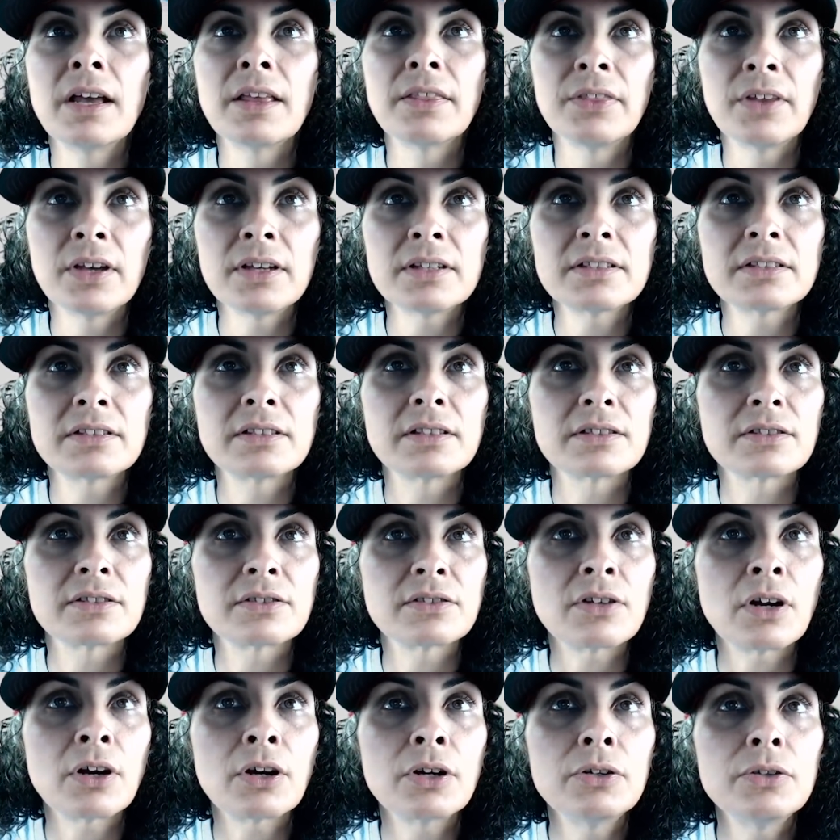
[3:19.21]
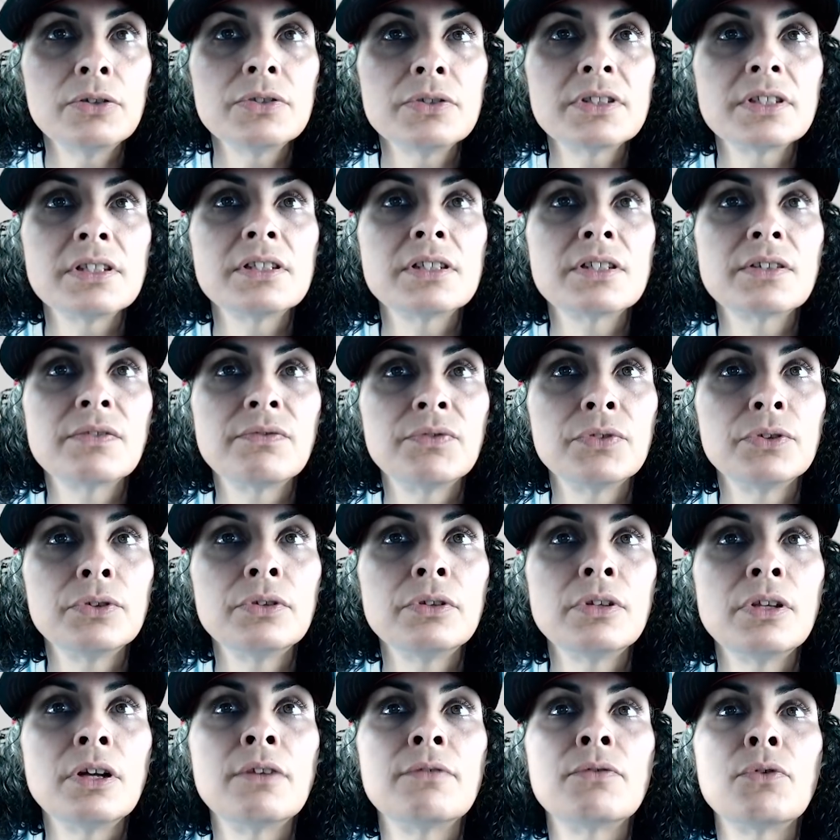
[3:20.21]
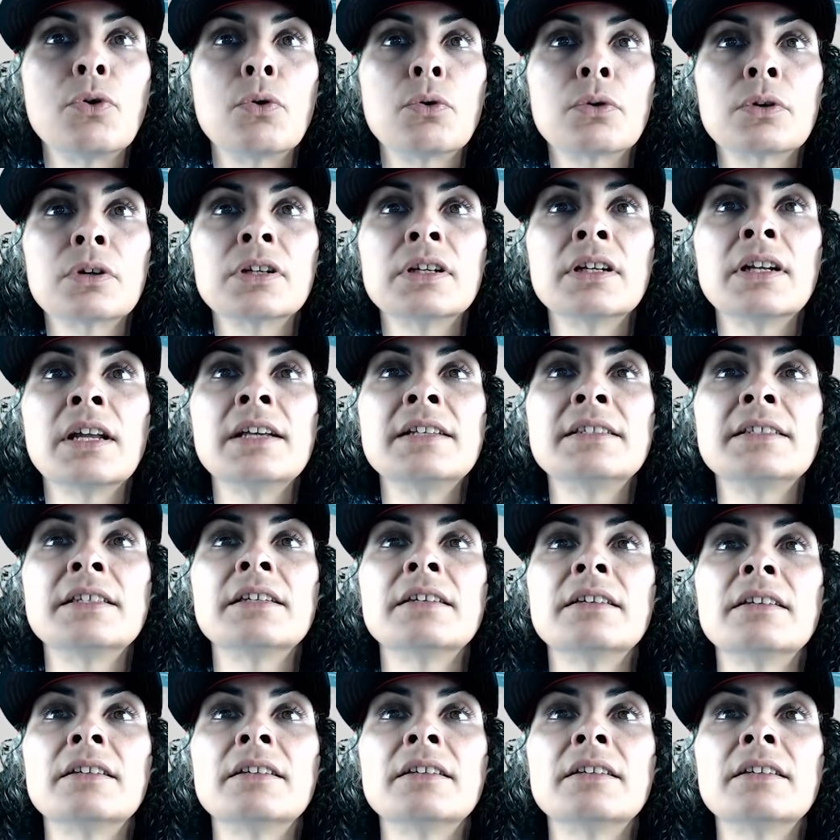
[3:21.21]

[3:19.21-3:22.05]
Thus, the Saros is full of organizing